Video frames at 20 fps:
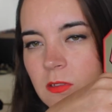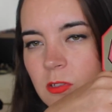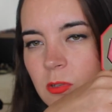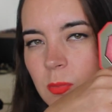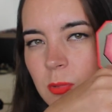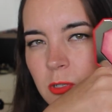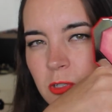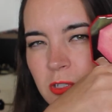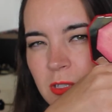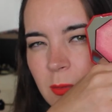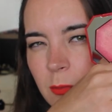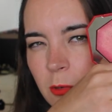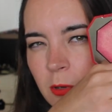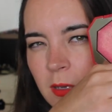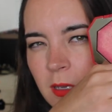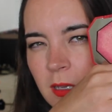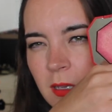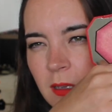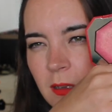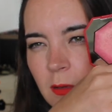super
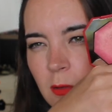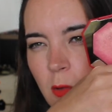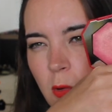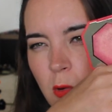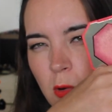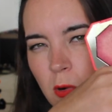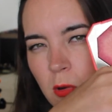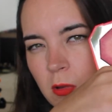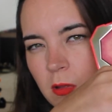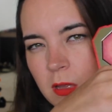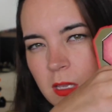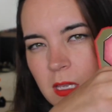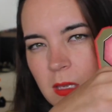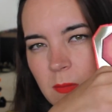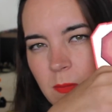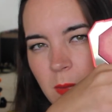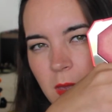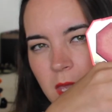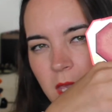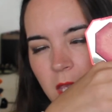shimmery, corally,
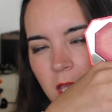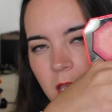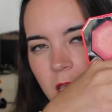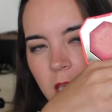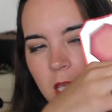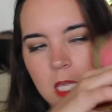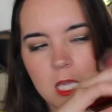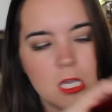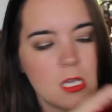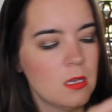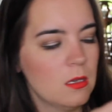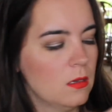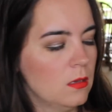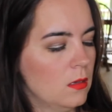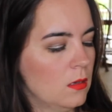pinky,